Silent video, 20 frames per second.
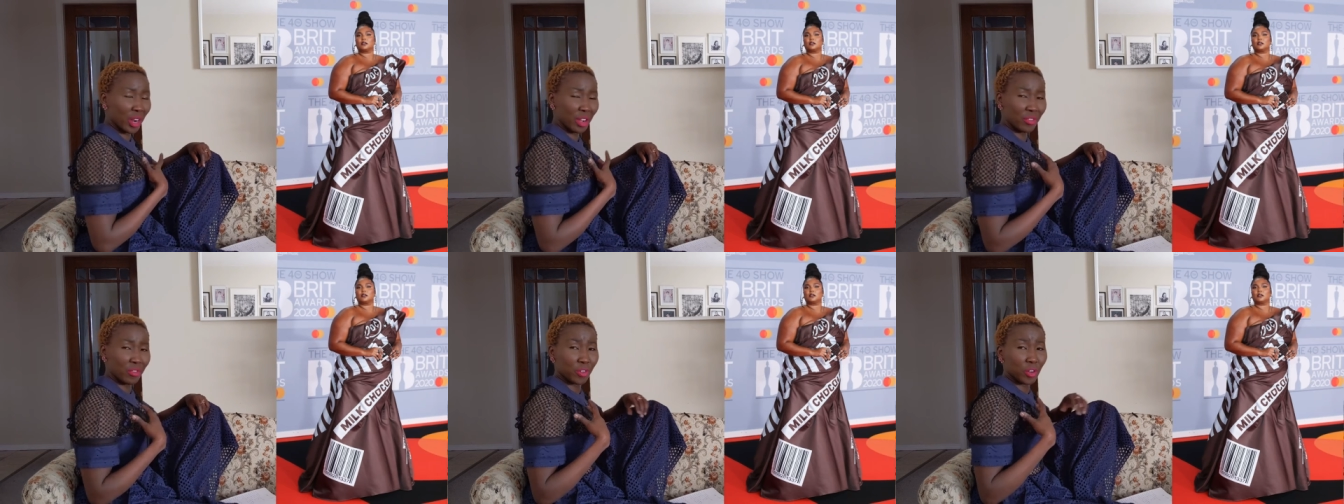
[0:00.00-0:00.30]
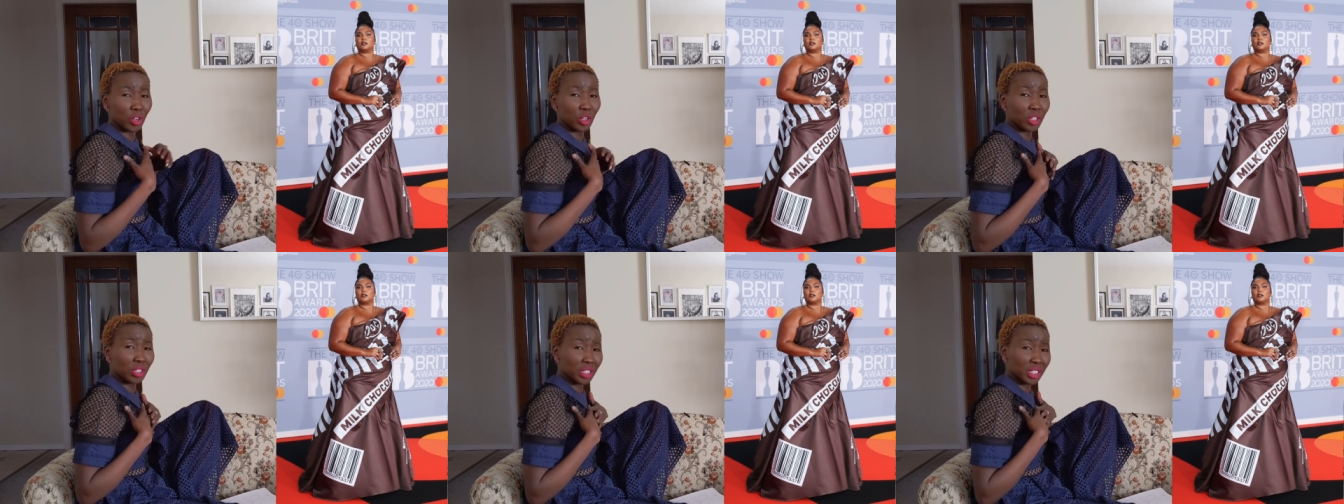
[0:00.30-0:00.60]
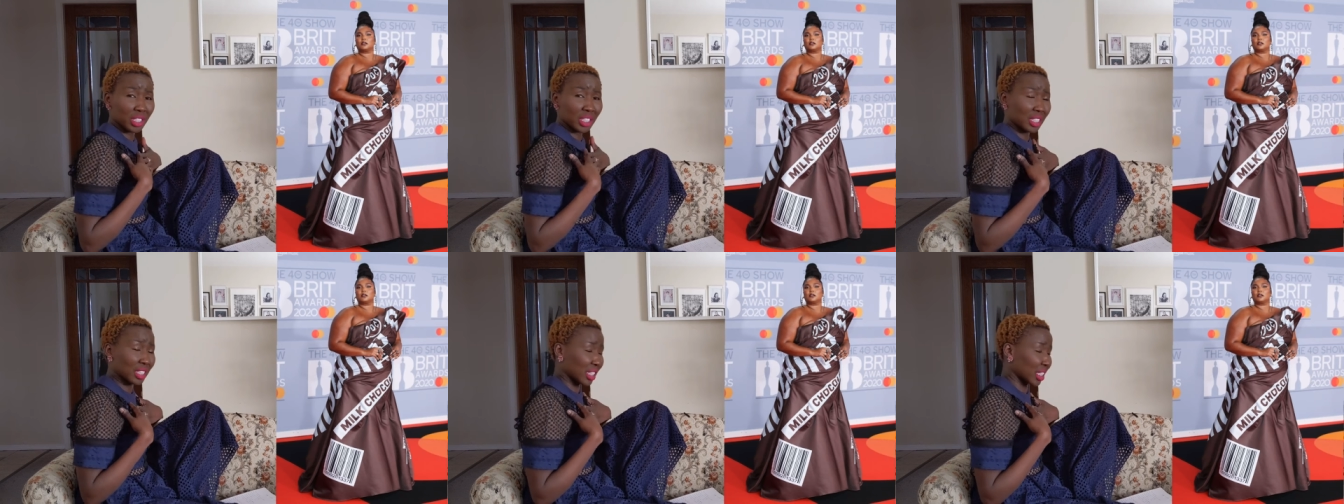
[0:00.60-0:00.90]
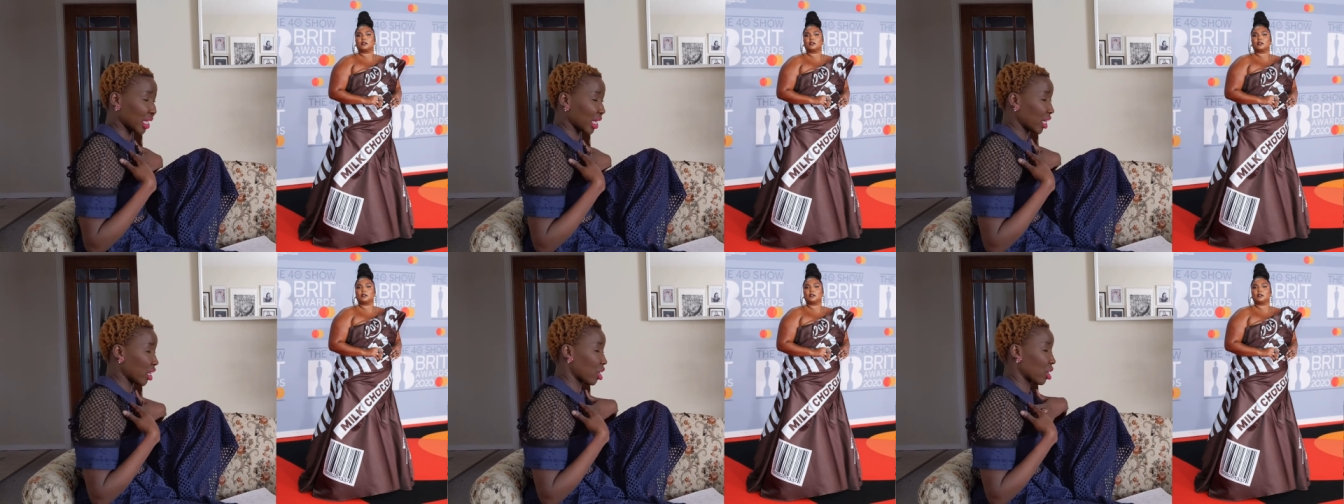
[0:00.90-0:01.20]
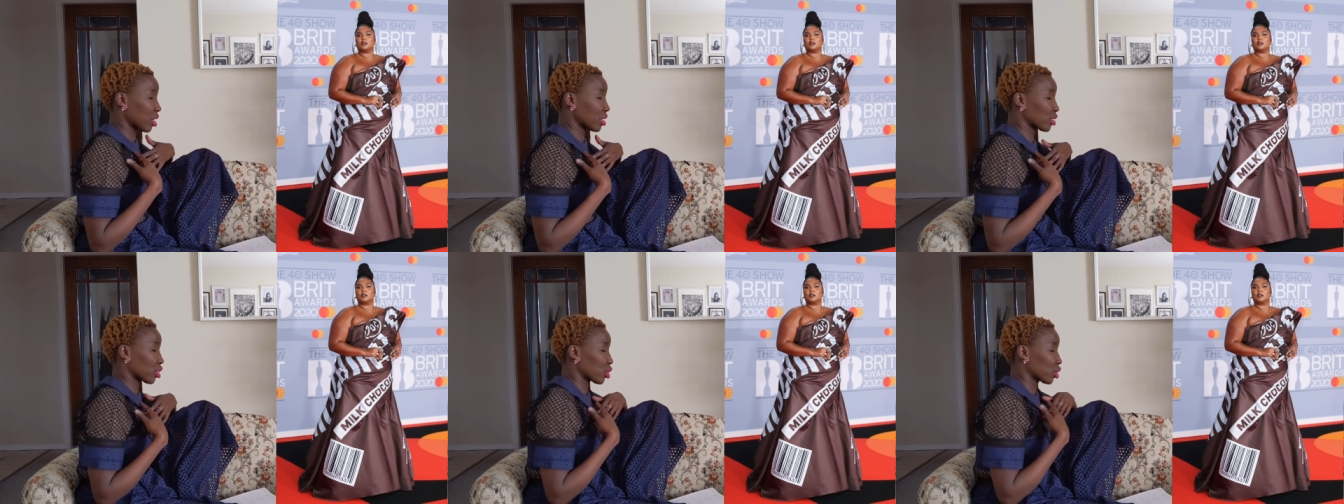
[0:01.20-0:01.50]
ruffle detail
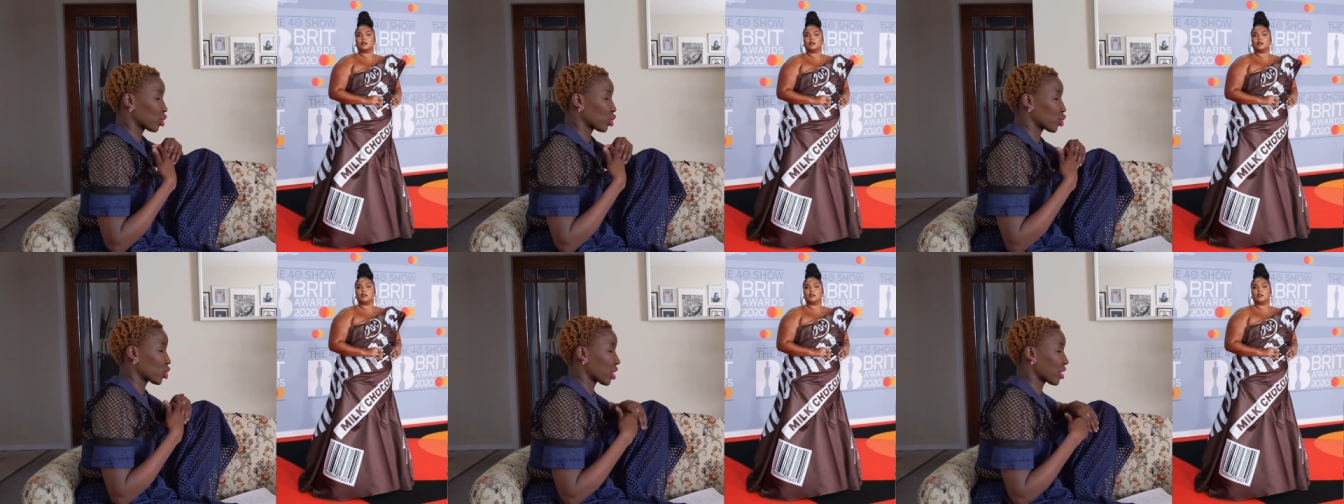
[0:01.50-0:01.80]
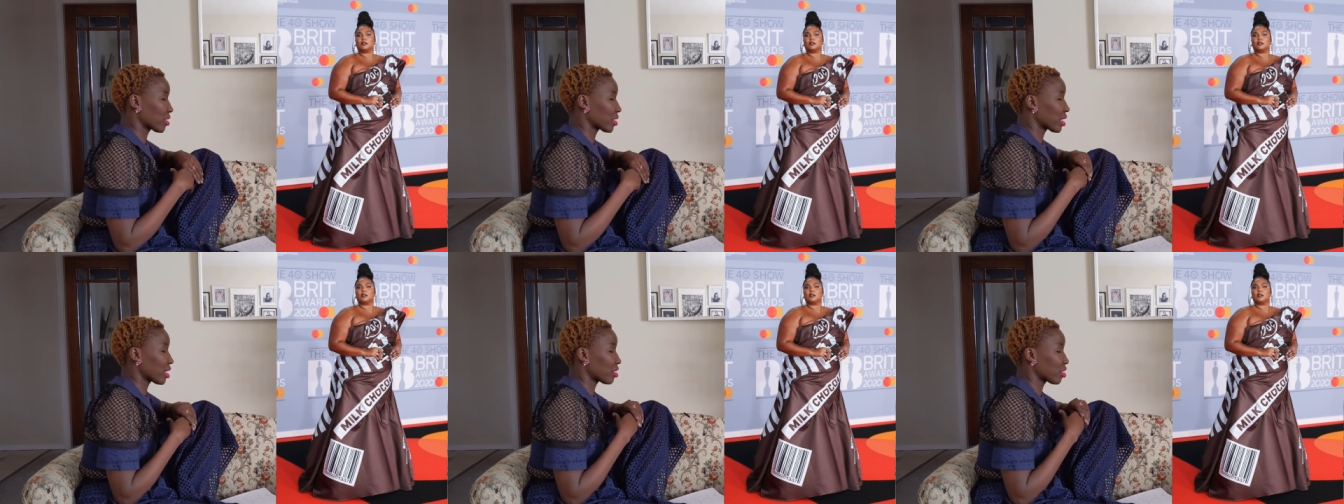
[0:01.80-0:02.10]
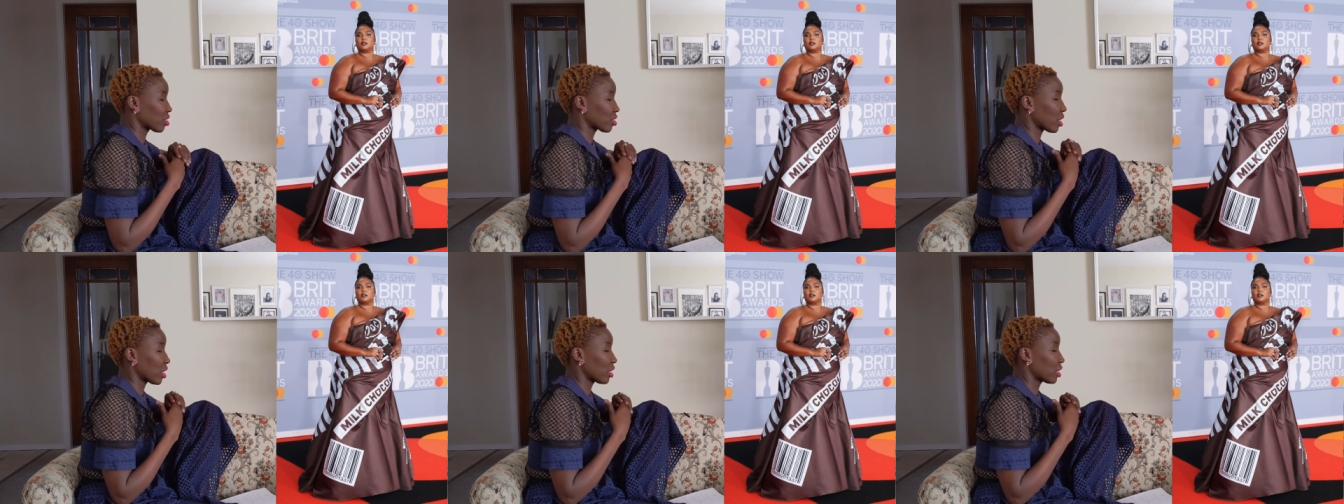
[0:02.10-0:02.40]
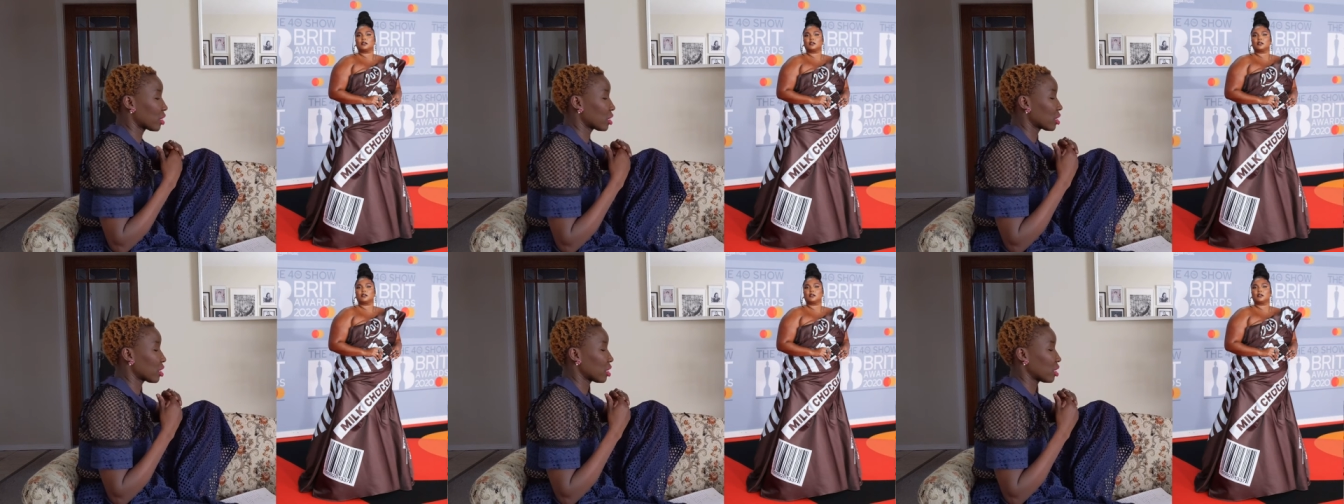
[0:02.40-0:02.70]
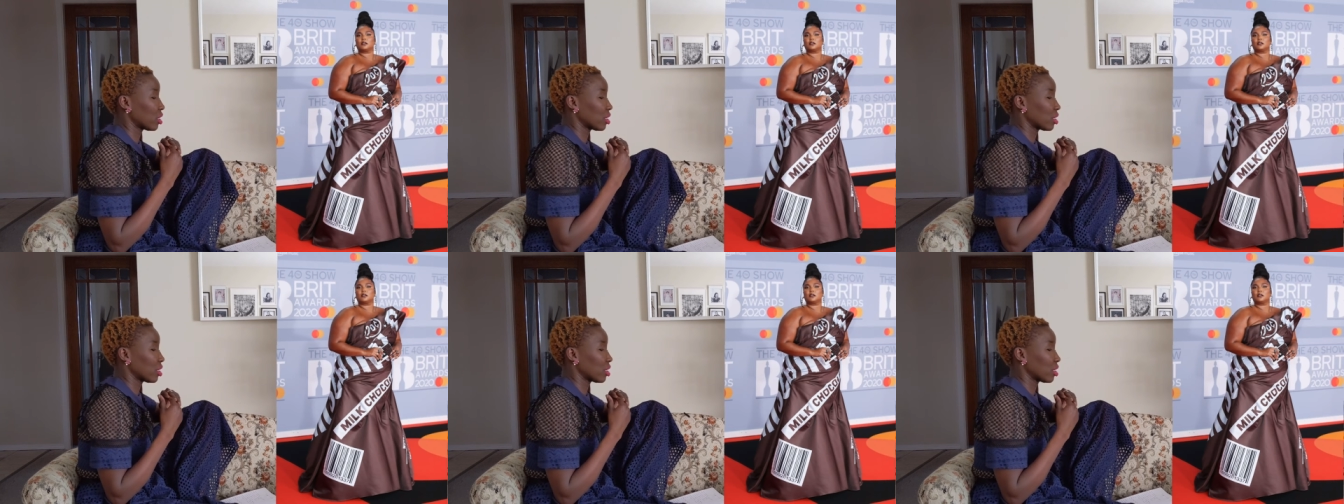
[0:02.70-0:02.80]
on her chest, is not